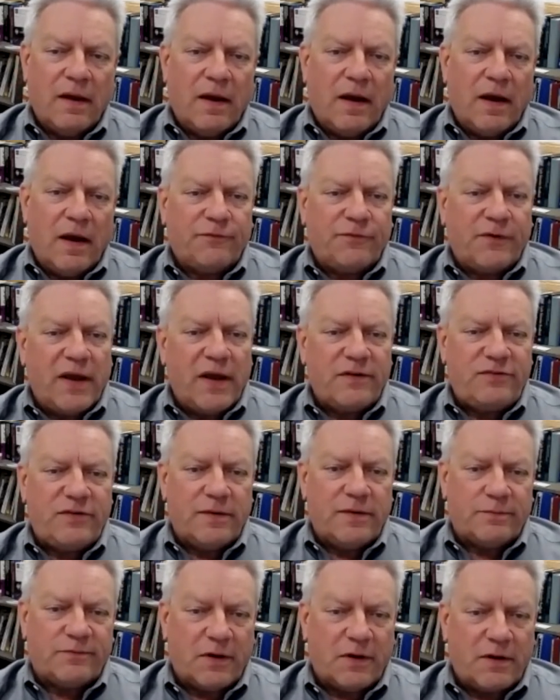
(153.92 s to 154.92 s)
Our
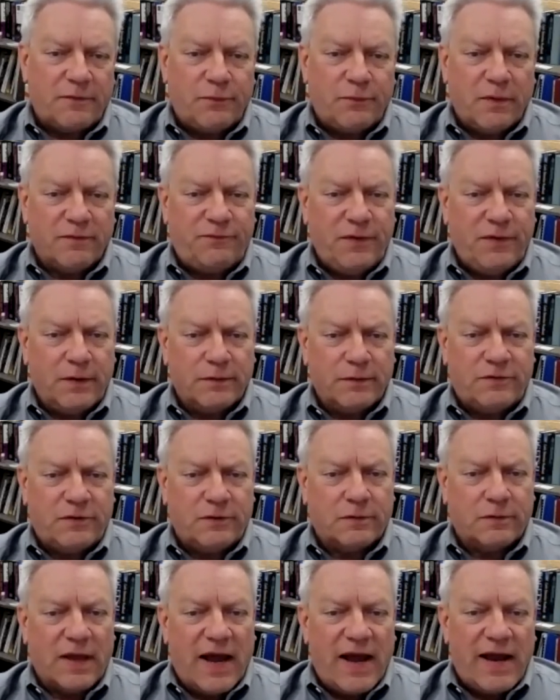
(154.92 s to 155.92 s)
flagship software field
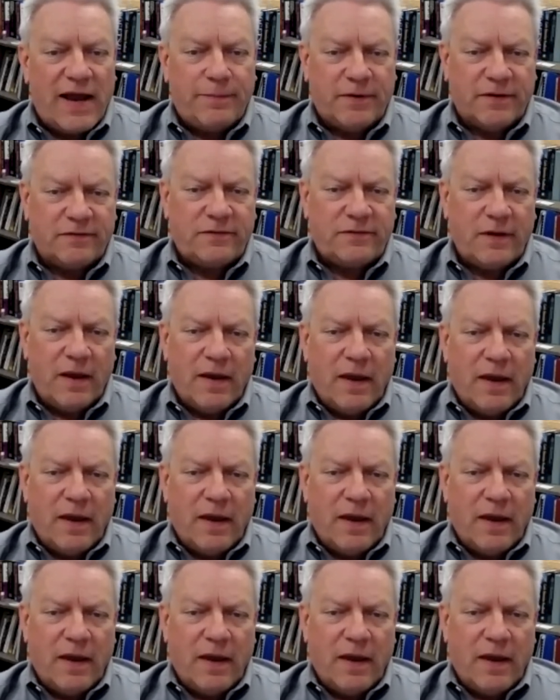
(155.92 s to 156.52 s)
tool, IBIS,